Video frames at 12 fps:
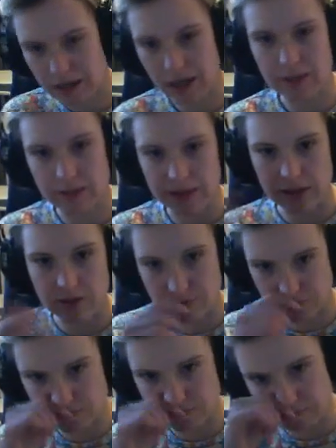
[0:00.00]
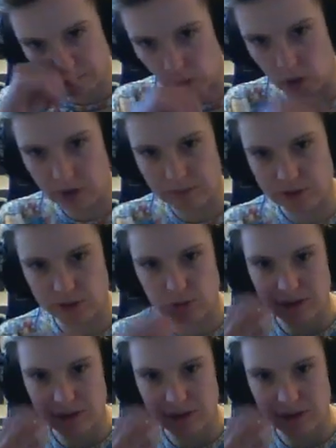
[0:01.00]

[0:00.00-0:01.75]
and then they've walloped the